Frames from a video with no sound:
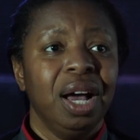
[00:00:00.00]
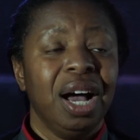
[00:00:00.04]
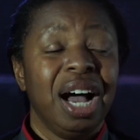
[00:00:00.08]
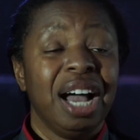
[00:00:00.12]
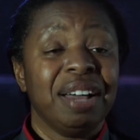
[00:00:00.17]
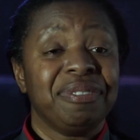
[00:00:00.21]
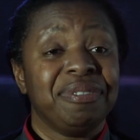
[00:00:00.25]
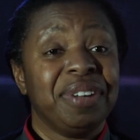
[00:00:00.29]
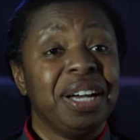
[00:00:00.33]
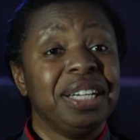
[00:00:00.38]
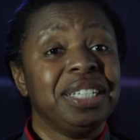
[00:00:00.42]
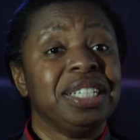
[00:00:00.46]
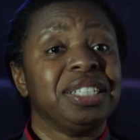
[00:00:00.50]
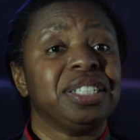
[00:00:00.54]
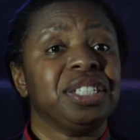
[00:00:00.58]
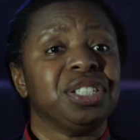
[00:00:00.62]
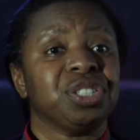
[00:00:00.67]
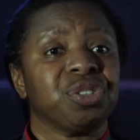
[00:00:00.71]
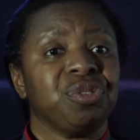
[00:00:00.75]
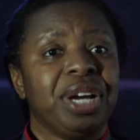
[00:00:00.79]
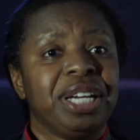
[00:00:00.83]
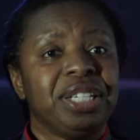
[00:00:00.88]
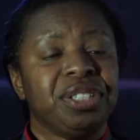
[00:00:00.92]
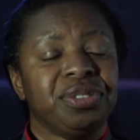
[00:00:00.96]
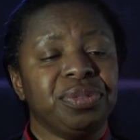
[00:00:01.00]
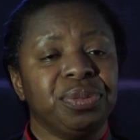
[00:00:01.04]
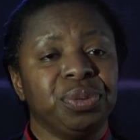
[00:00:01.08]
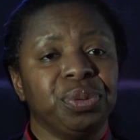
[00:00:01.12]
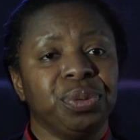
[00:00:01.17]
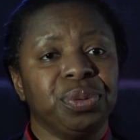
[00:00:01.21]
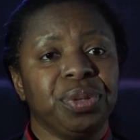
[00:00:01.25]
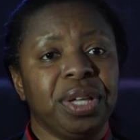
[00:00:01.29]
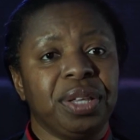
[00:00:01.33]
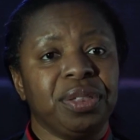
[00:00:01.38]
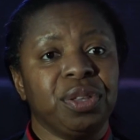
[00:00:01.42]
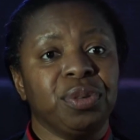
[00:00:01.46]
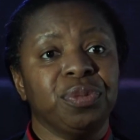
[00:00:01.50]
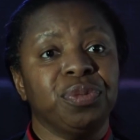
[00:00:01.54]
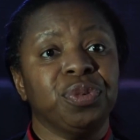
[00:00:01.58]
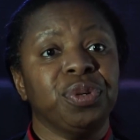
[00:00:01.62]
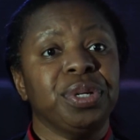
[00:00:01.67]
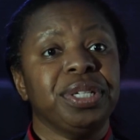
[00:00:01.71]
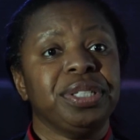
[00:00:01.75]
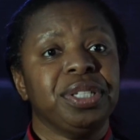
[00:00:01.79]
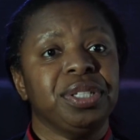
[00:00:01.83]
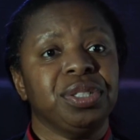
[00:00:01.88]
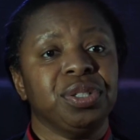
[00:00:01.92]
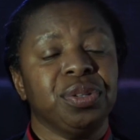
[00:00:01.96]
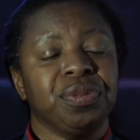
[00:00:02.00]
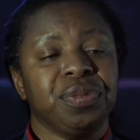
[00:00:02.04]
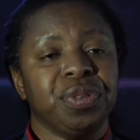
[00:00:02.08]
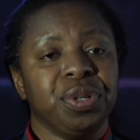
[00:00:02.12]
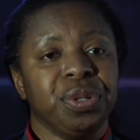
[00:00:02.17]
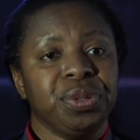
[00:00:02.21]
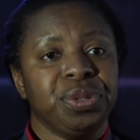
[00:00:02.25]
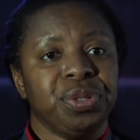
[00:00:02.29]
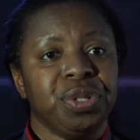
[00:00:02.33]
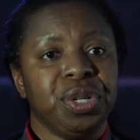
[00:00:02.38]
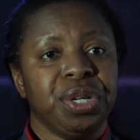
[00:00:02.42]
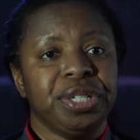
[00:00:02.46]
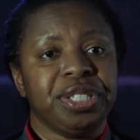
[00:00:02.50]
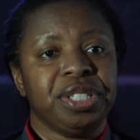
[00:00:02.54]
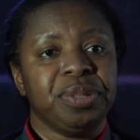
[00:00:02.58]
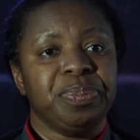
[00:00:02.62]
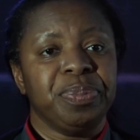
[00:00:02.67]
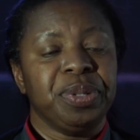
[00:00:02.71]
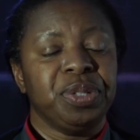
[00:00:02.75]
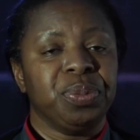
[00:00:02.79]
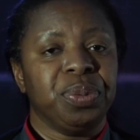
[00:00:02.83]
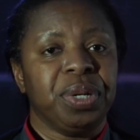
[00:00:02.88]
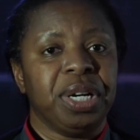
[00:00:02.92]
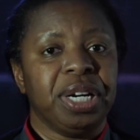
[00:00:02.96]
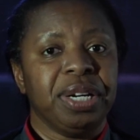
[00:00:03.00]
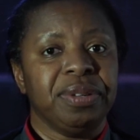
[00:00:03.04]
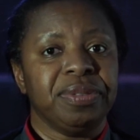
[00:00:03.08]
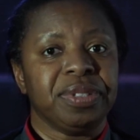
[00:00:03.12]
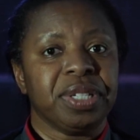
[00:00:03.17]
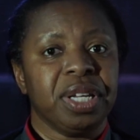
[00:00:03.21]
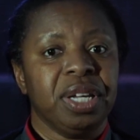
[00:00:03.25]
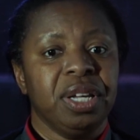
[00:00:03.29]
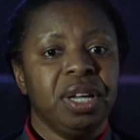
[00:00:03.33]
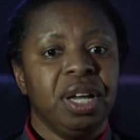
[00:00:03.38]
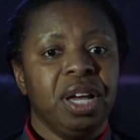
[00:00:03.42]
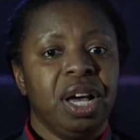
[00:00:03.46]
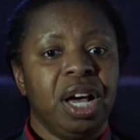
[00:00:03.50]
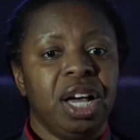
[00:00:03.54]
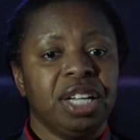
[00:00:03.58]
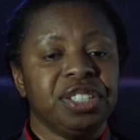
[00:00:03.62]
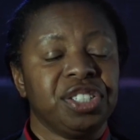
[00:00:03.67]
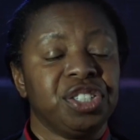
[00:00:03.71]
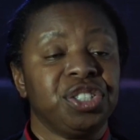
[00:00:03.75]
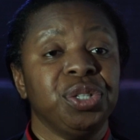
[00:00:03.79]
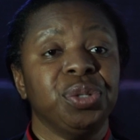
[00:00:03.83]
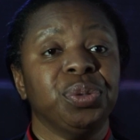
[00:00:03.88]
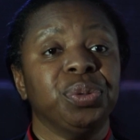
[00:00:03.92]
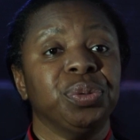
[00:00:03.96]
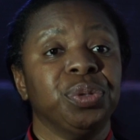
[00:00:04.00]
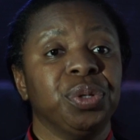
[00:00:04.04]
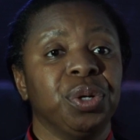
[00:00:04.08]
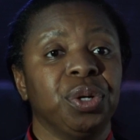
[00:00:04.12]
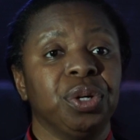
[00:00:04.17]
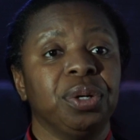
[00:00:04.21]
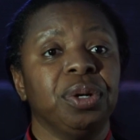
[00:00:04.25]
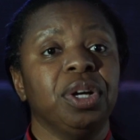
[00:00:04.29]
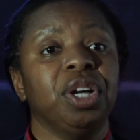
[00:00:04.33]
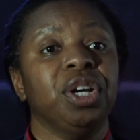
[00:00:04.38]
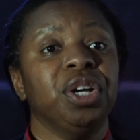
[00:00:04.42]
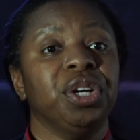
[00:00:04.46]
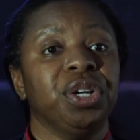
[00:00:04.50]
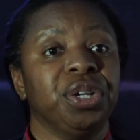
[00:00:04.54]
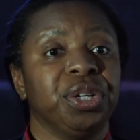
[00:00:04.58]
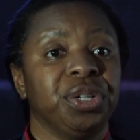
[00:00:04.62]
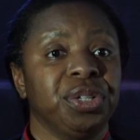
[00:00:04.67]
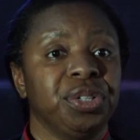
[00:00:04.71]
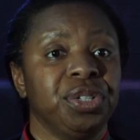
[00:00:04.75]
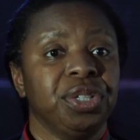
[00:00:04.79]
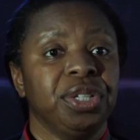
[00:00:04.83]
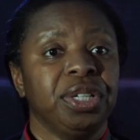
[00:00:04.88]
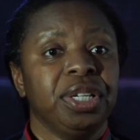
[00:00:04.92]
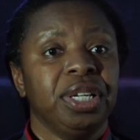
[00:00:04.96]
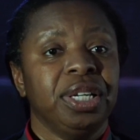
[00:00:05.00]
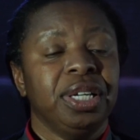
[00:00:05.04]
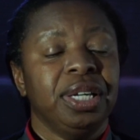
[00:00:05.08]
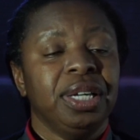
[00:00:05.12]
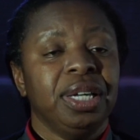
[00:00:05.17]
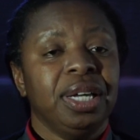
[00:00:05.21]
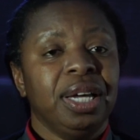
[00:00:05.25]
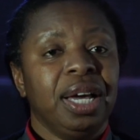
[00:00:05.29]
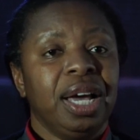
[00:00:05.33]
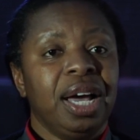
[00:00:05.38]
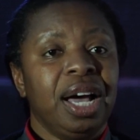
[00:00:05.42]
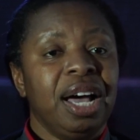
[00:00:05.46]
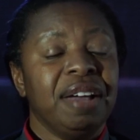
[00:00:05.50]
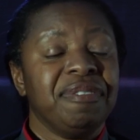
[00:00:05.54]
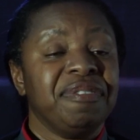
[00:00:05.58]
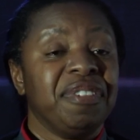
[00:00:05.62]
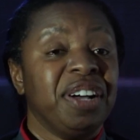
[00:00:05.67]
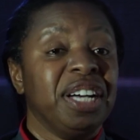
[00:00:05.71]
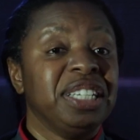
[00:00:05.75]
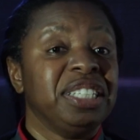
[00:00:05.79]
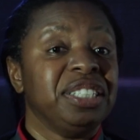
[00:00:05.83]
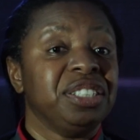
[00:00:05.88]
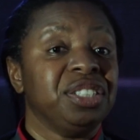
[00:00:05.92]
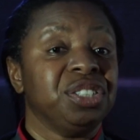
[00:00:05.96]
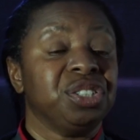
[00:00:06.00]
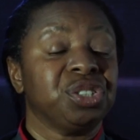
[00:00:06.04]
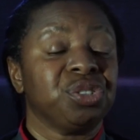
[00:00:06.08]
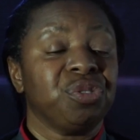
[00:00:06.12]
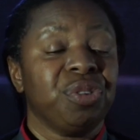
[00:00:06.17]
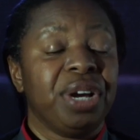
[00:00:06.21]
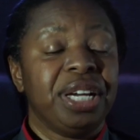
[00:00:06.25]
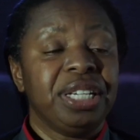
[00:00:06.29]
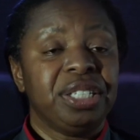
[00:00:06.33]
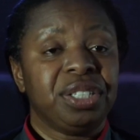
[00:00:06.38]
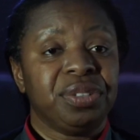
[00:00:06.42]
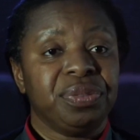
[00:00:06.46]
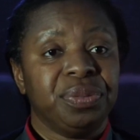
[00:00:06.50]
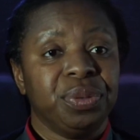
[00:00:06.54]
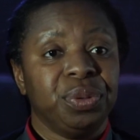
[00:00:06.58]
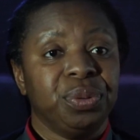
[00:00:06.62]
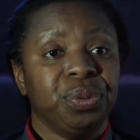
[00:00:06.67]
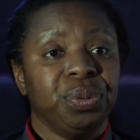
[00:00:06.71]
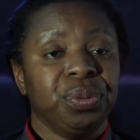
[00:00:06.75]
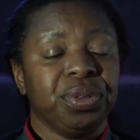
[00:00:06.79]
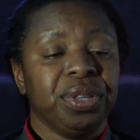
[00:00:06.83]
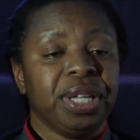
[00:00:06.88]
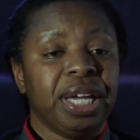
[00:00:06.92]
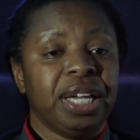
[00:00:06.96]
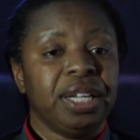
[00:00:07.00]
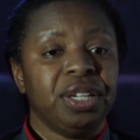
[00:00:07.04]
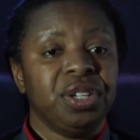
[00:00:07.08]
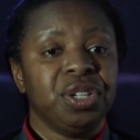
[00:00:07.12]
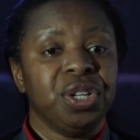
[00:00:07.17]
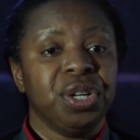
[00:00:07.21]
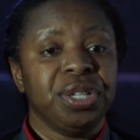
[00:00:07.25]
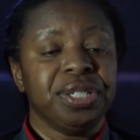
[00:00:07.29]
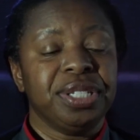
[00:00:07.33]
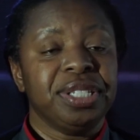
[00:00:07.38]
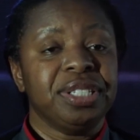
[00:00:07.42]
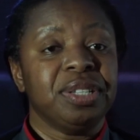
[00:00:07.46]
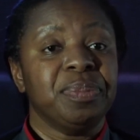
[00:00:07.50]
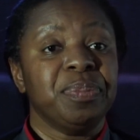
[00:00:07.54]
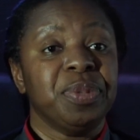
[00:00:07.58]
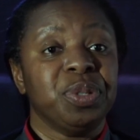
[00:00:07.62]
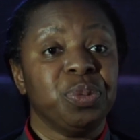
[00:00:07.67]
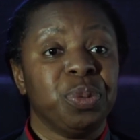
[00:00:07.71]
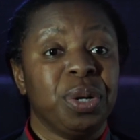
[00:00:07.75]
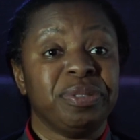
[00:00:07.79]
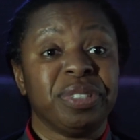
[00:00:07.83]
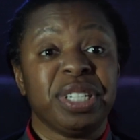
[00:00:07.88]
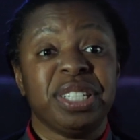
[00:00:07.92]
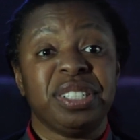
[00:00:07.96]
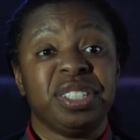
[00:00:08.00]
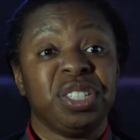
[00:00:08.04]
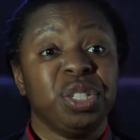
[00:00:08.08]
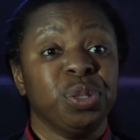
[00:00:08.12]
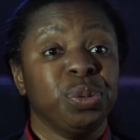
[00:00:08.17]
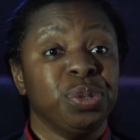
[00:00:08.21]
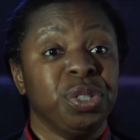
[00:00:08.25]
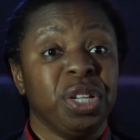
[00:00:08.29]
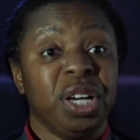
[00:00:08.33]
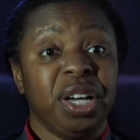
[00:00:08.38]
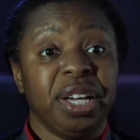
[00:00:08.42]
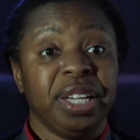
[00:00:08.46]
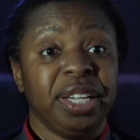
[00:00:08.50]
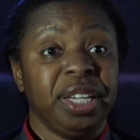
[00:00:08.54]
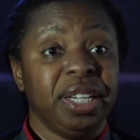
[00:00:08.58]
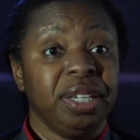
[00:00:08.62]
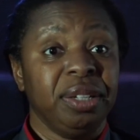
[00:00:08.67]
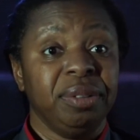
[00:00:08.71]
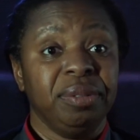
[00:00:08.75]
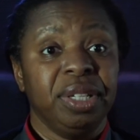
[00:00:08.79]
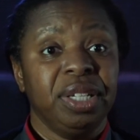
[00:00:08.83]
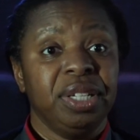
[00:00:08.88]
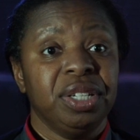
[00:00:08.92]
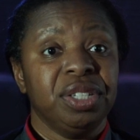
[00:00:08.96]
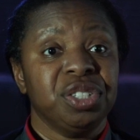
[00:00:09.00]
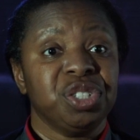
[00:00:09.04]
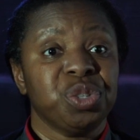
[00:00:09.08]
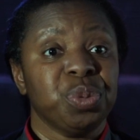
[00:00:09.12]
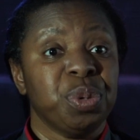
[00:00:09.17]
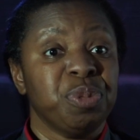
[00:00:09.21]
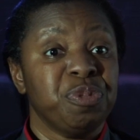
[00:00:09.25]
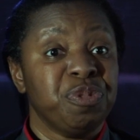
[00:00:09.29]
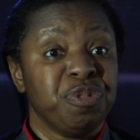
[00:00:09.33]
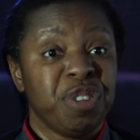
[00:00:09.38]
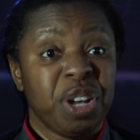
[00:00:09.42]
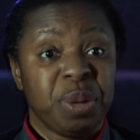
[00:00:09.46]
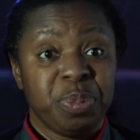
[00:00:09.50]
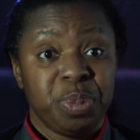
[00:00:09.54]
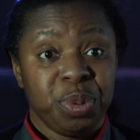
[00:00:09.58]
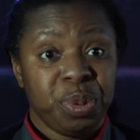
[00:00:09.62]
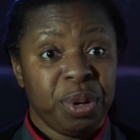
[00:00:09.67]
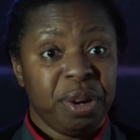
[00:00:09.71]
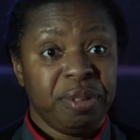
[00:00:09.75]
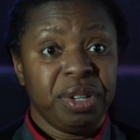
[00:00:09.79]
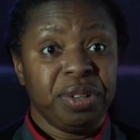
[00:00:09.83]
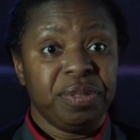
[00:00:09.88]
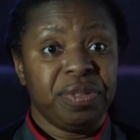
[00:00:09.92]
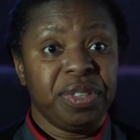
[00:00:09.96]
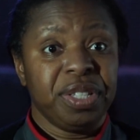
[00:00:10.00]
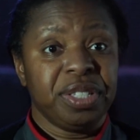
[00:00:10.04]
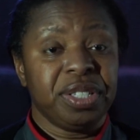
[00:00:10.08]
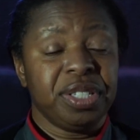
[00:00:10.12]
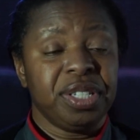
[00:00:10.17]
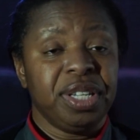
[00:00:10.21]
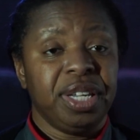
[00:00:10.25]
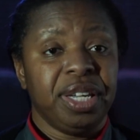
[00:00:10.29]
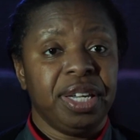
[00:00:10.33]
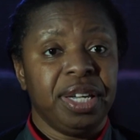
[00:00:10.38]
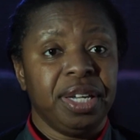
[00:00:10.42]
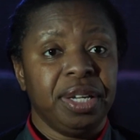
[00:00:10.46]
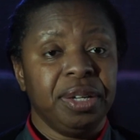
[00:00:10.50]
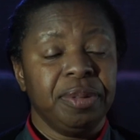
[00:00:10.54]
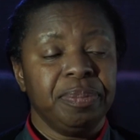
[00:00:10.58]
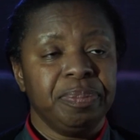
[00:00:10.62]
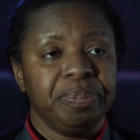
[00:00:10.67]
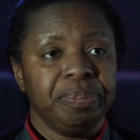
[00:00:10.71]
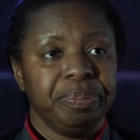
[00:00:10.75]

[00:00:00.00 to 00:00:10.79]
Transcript: I find it disgraceful that the voices of those nurses and midwives are still not heard. I find it disgraceful that nurses and midwives are still dying. So in February of this year,